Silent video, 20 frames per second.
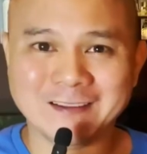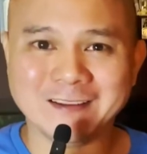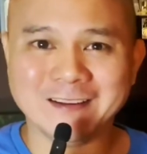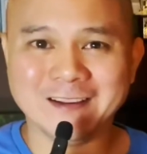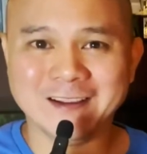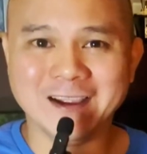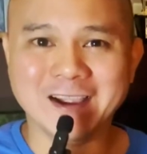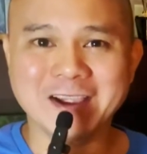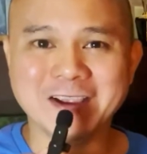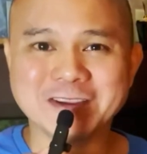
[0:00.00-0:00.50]

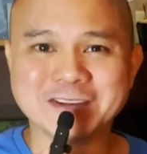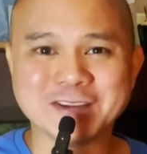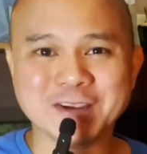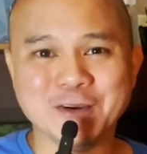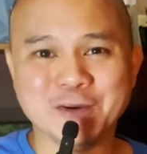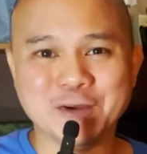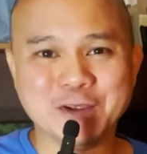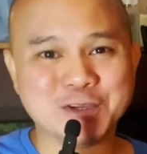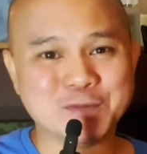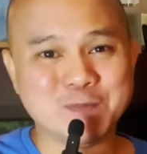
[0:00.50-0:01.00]
Hey,
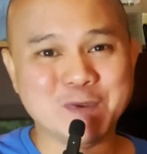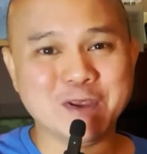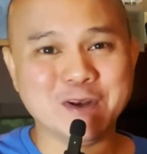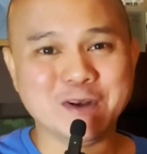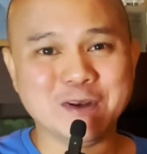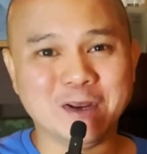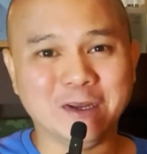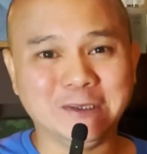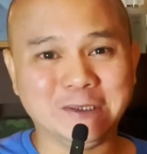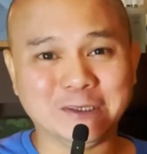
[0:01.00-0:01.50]
so it's
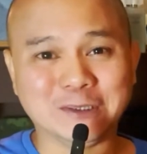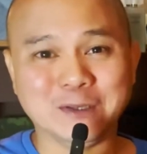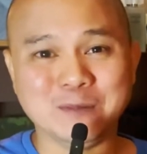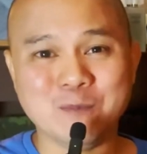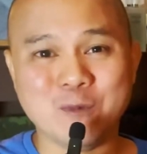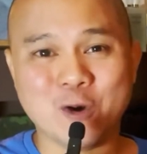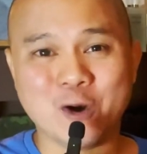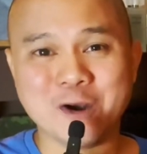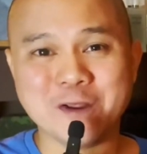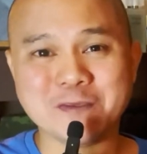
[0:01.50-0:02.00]
been a little
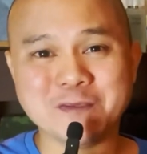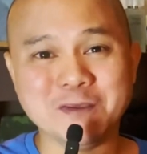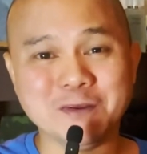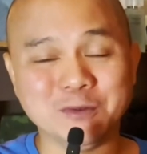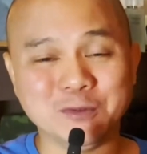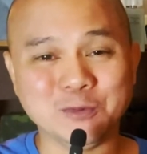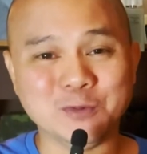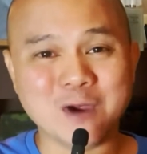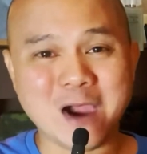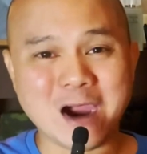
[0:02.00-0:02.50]
more than
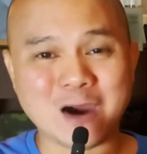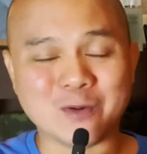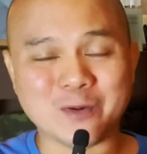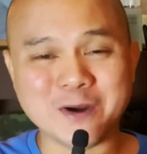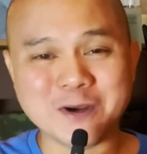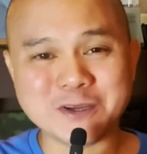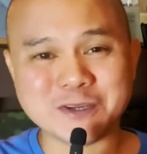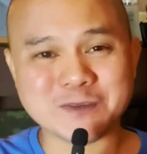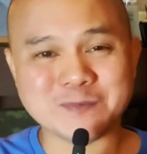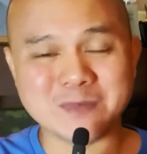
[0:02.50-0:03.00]
2
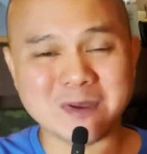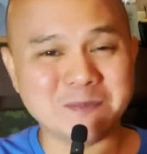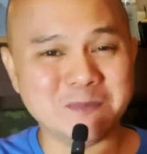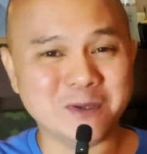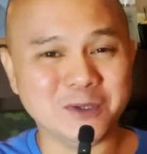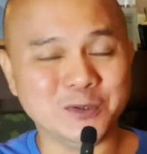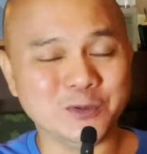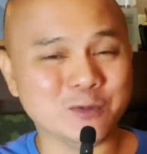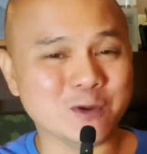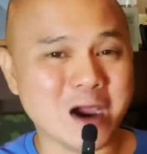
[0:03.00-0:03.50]
hours, maybe
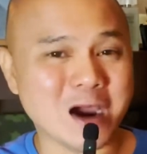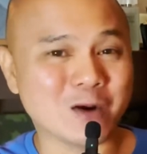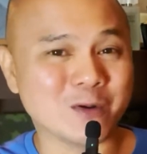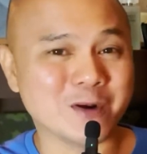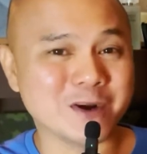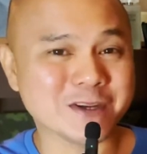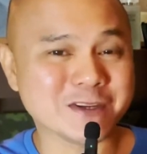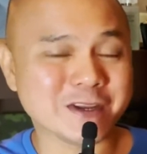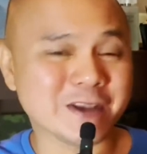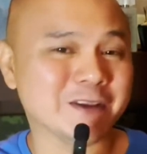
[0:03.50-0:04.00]
2
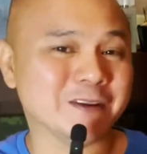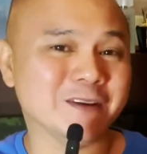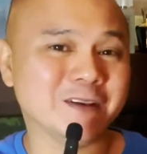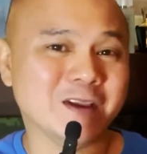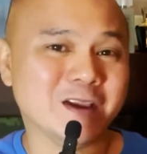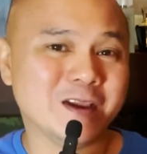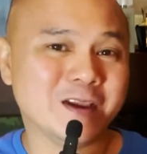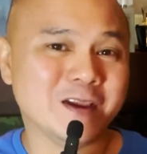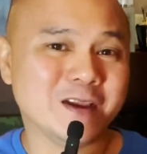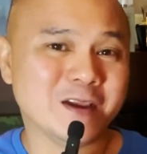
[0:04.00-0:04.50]
hours and
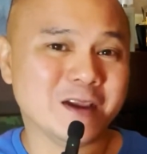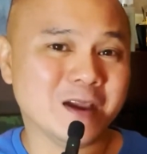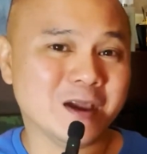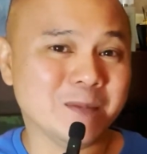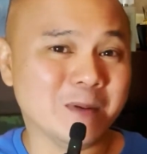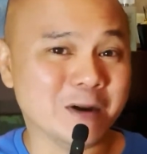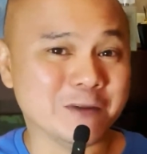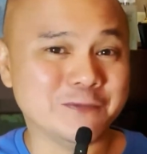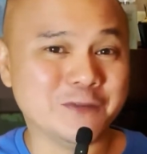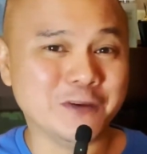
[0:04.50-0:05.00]

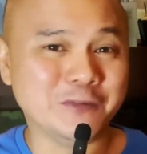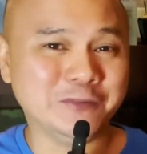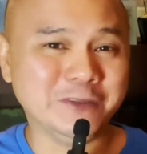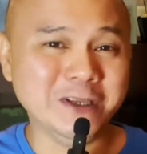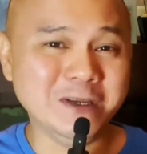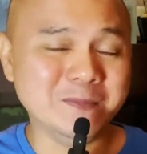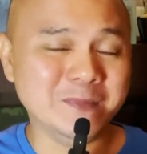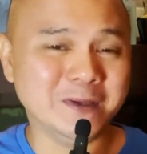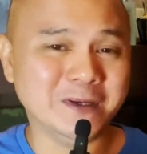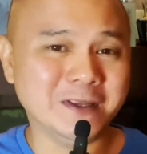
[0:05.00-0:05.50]
about
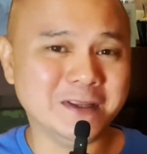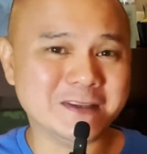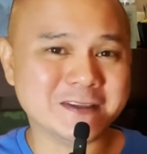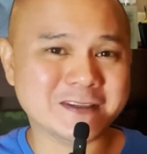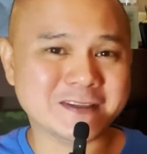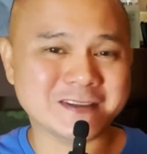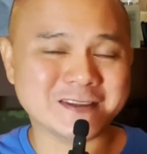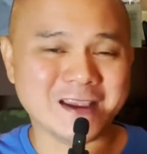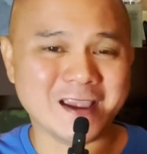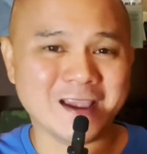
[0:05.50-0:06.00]
15
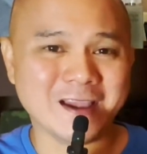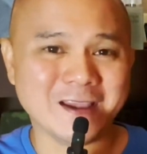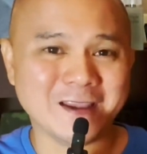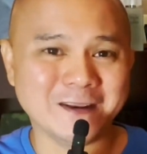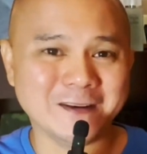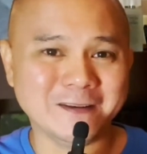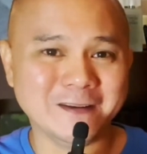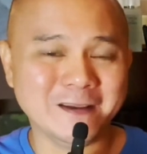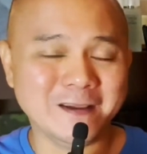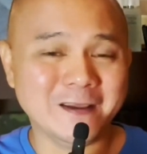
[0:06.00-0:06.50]
minutes,
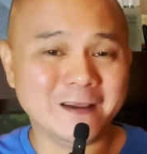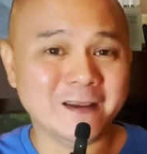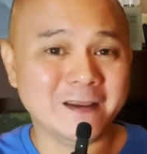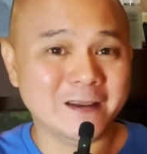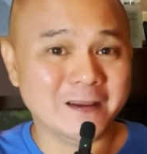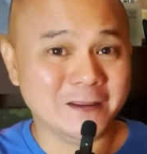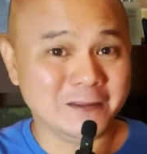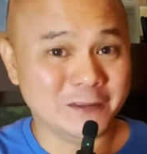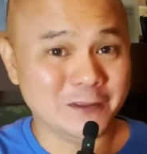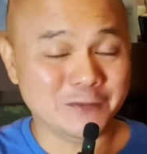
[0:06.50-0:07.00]
and
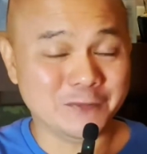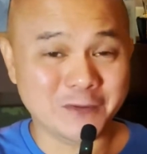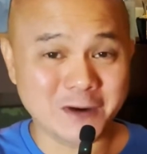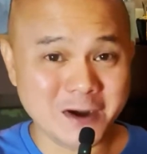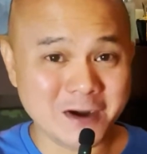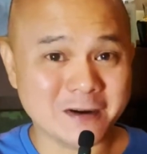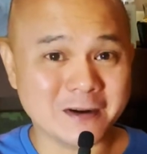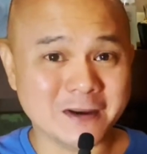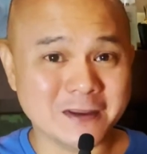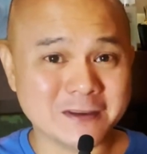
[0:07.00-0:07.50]
the
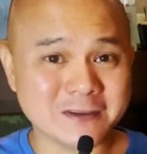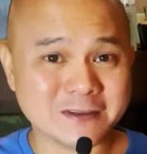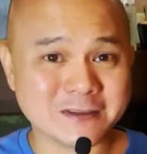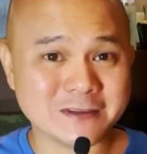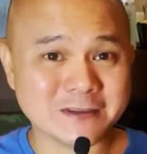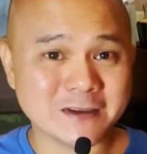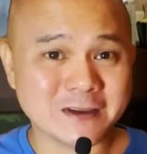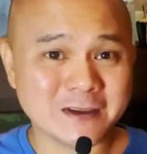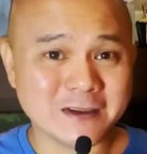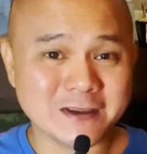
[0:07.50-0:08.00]

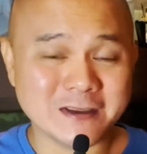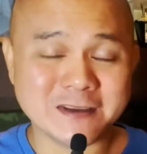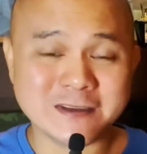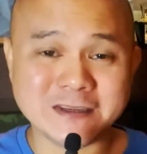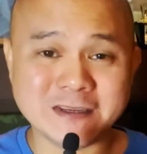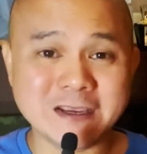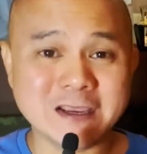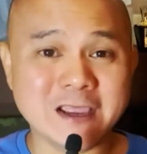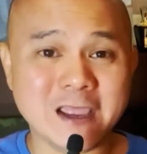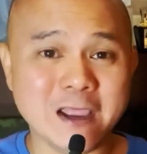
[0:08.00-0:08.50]
fragrance,
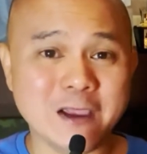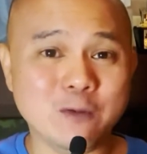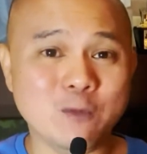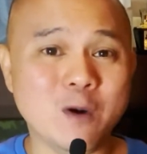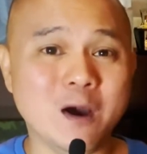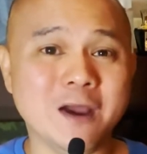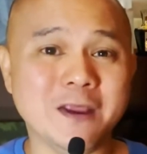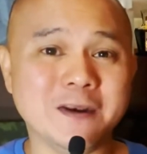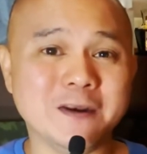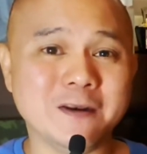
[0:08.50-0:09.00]

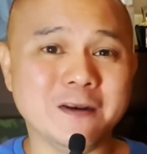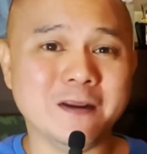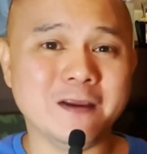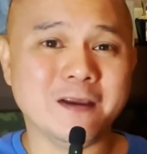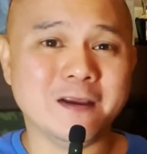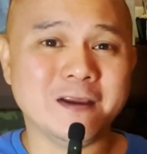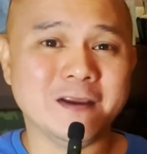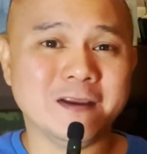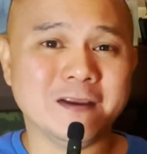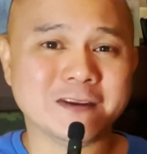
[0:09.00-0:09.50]
CK1
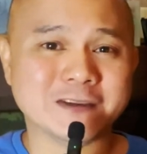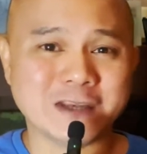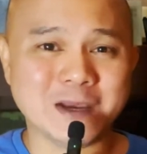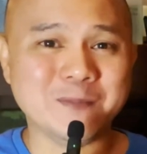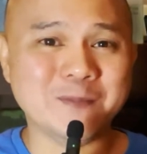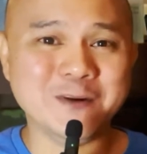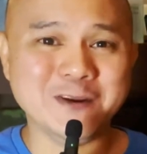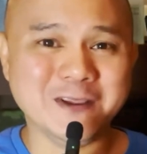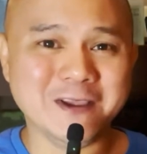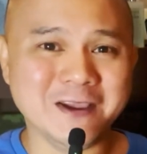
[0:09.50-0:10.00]

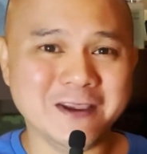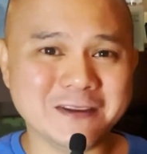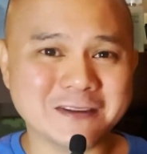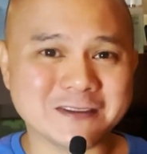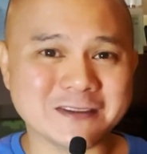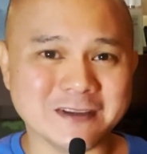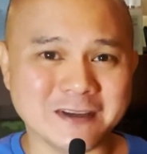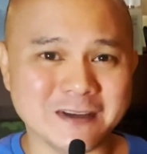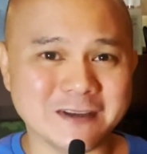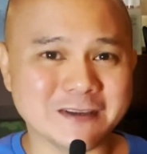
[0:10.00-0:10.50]
Summer
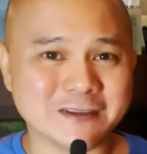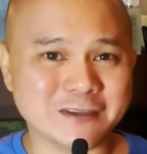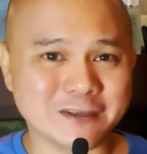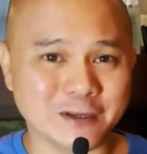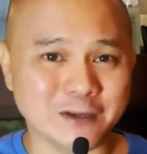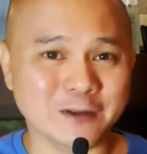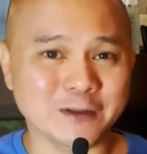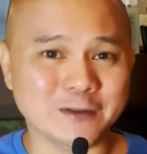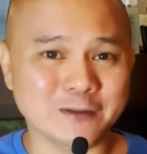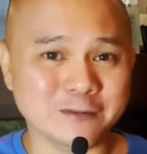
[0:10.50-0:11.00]
Daze, is
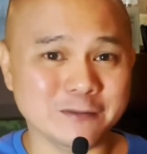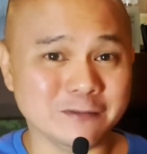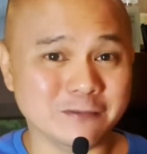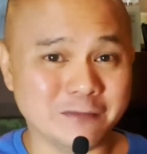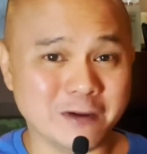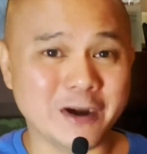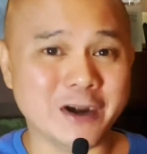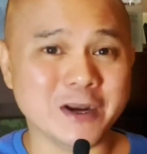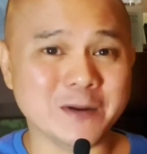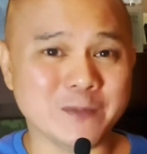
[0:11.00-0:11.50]
still
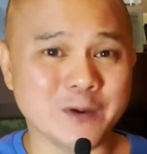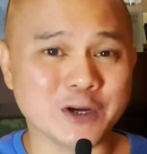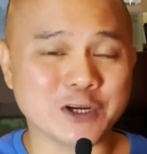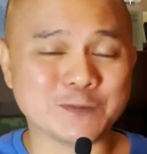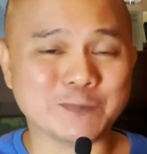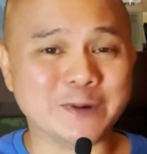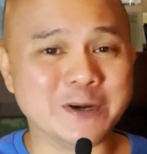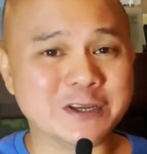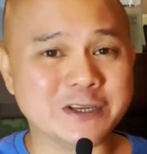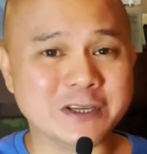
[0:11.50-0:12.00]
very
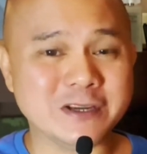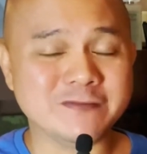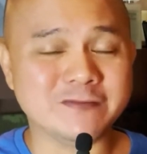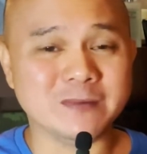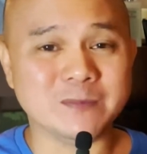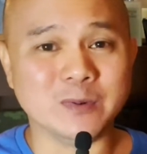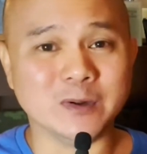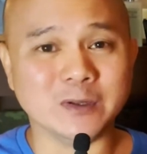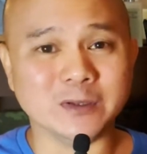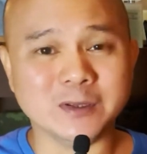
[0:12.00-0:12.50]
much
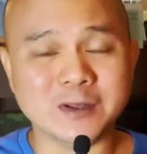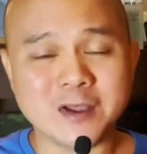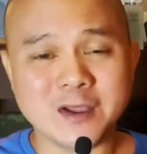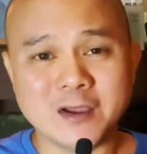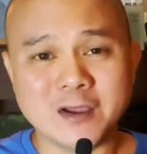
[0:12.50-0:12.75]
perceivable.